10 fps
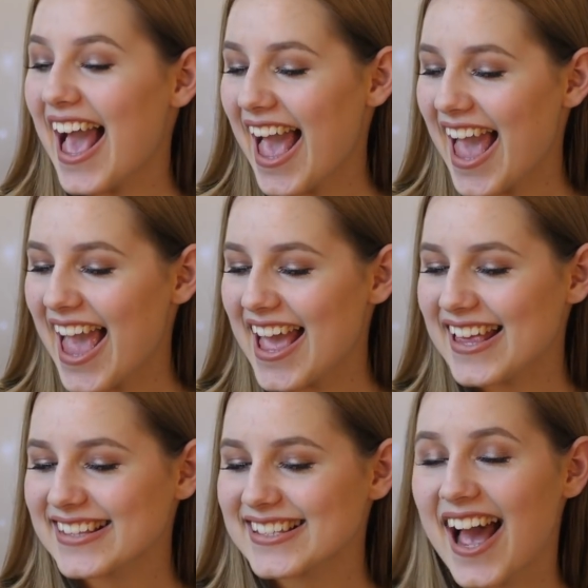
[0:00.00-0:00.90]

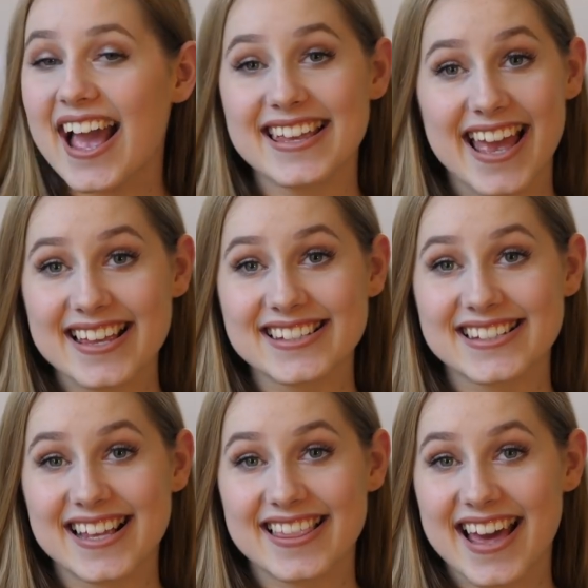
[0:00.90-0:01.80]
And I
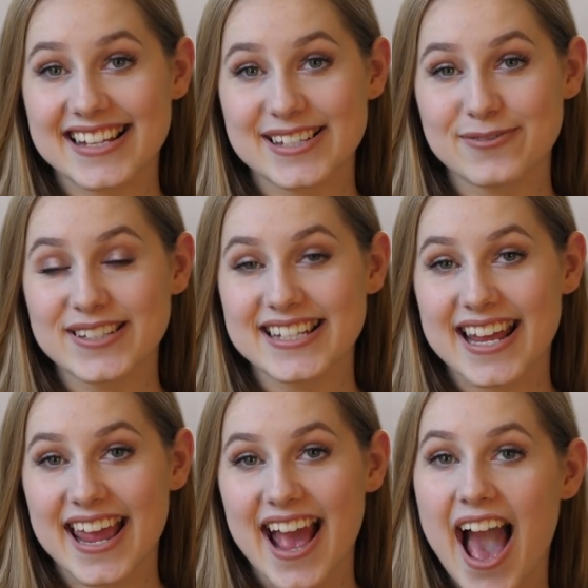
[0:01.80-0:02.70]
guess that is it for
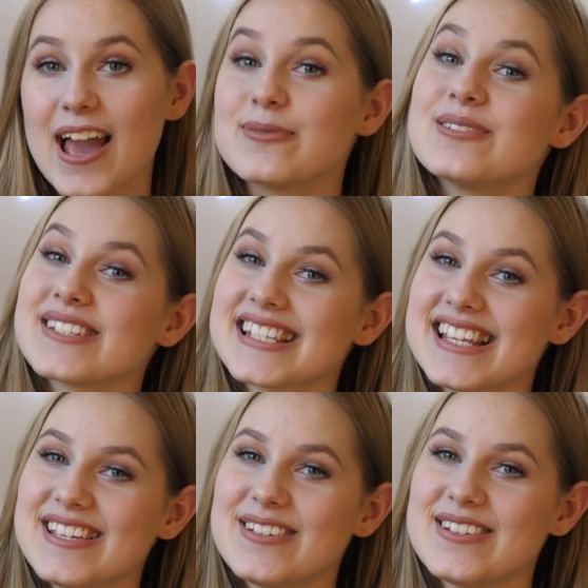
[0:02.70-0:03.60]
today. I will
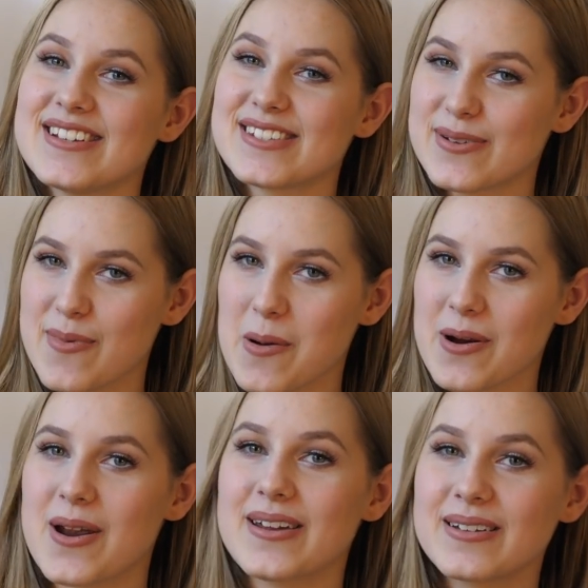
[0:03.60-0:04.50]
see you
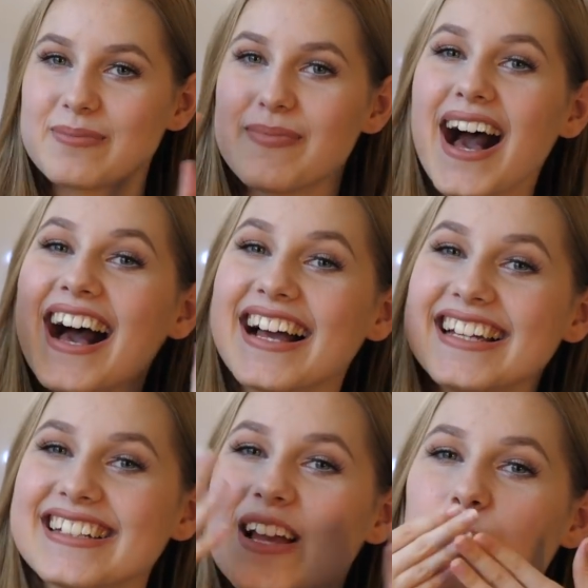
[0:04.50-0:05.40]
tomorrow. Bye!